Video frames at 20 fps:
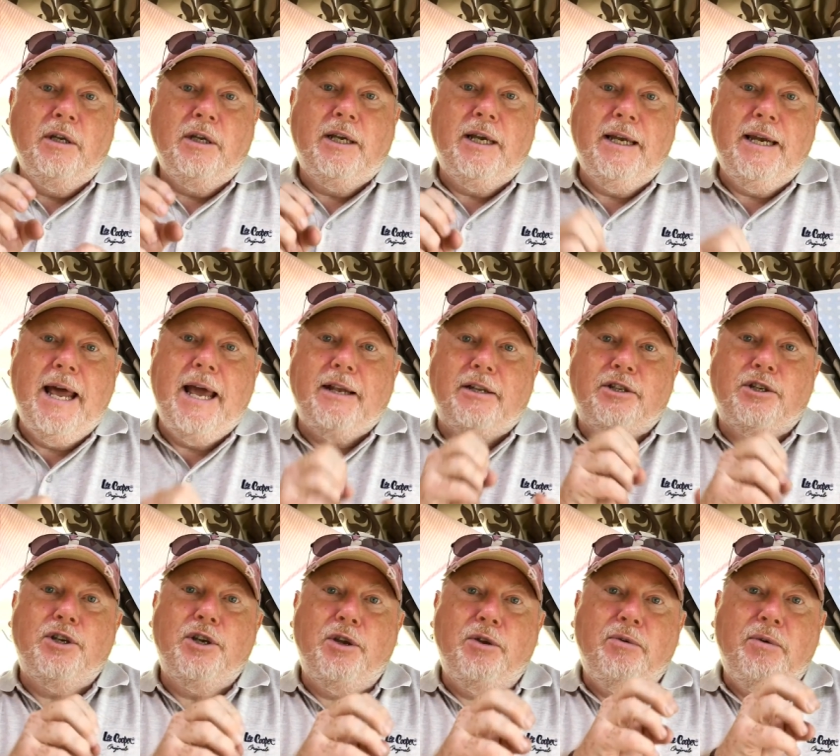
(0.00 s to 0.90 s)
connect
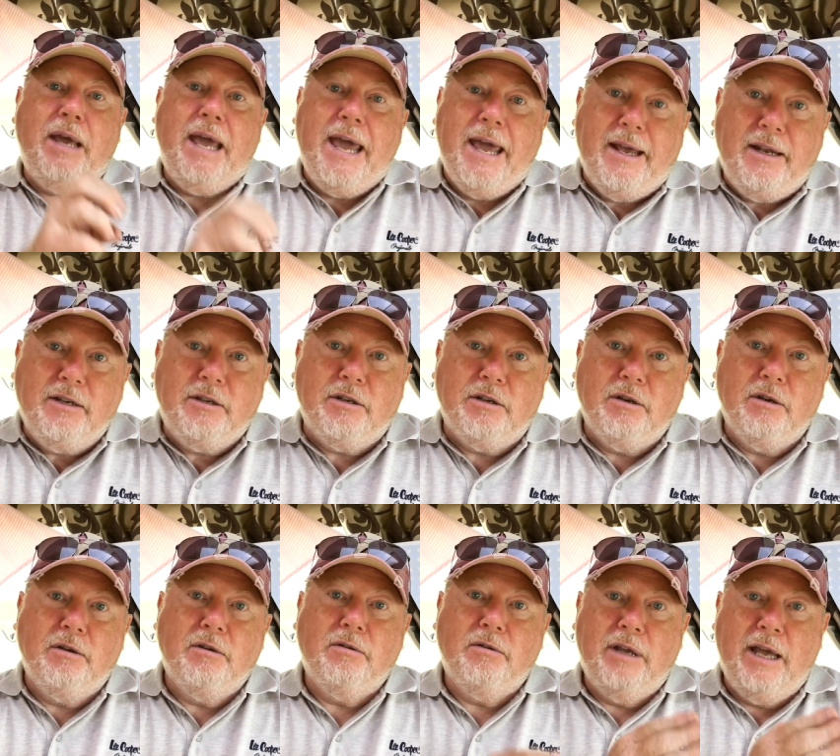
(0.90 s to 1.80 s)
to it
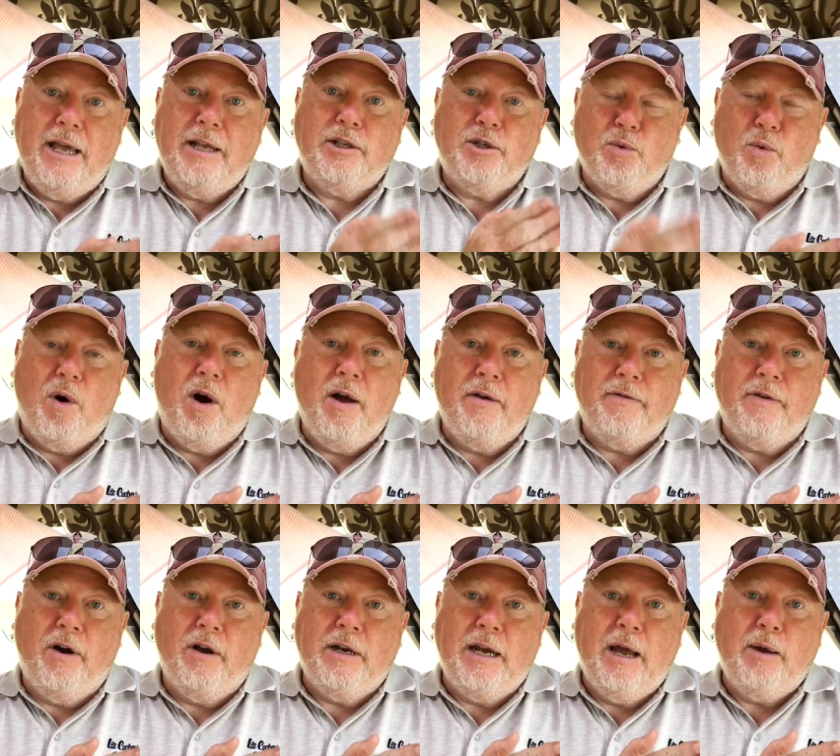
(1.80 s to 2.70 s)
its
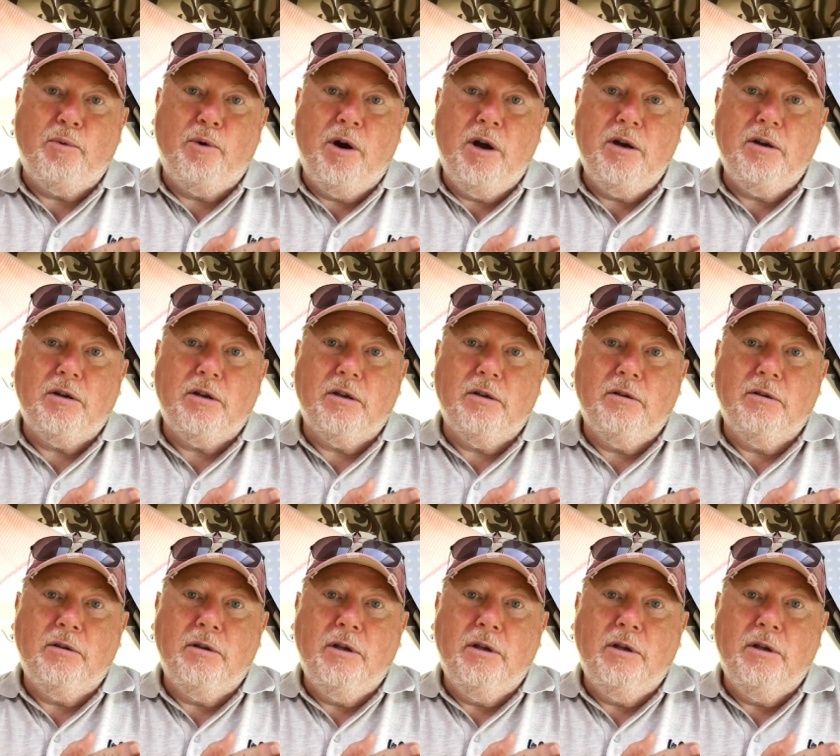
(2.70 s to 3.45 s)
Wi-Fi network